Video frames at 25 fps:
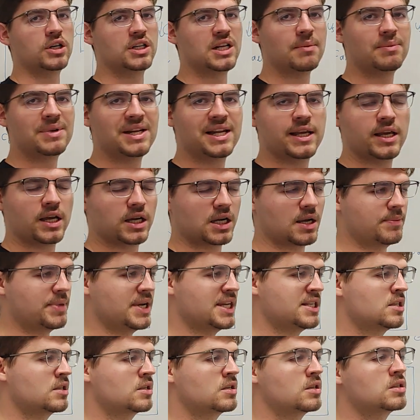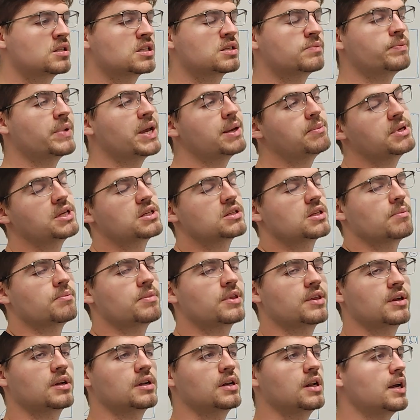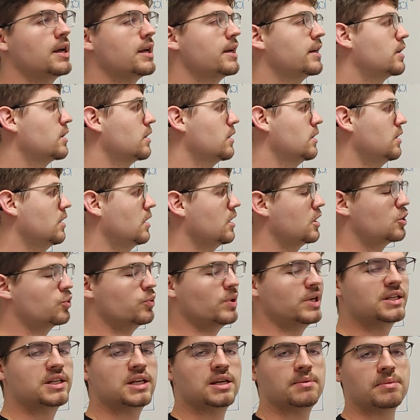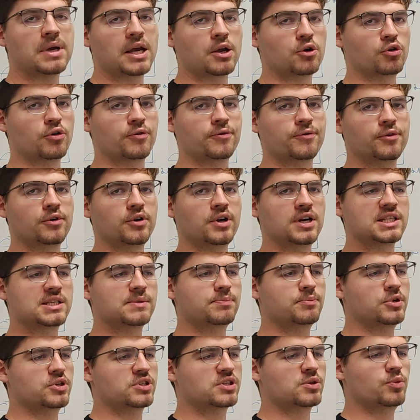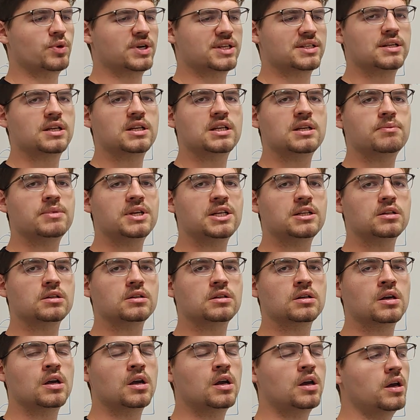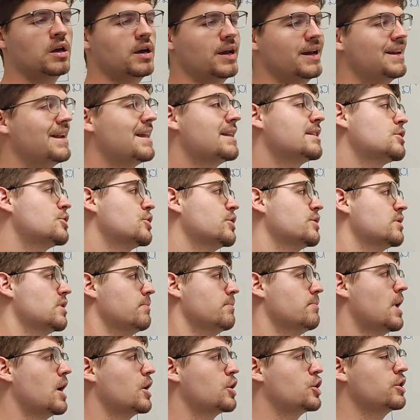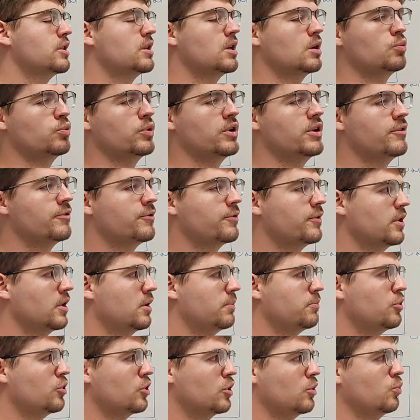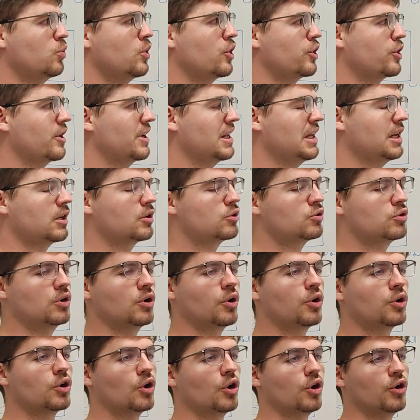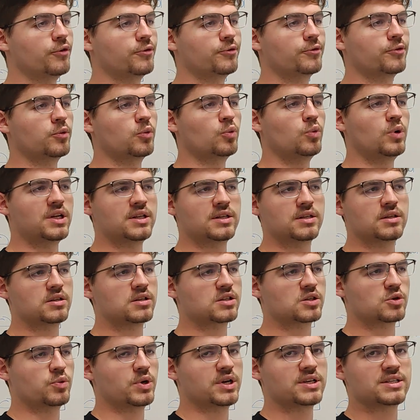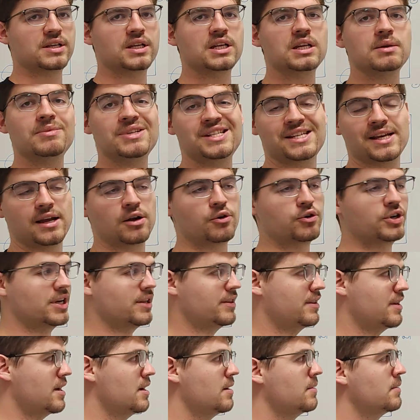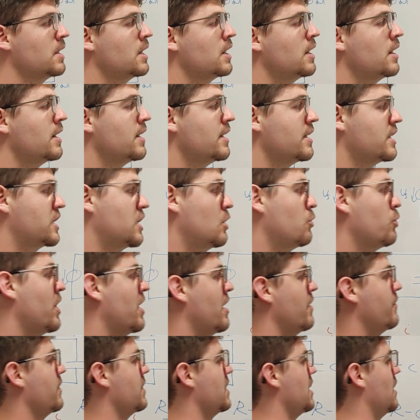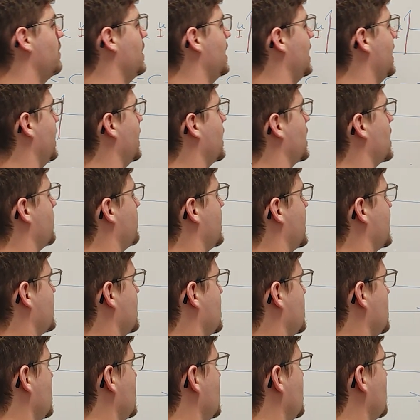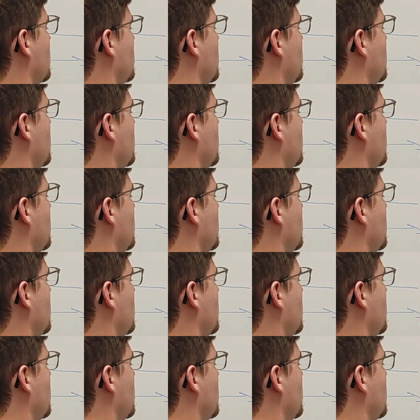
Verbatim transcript: on double layer capacitance, maybe something like uh, 20 microfarads per square centimeter. And let's just imagine that we've uh, put a working electrode of one square centimeter area there. So we have a double layer capacity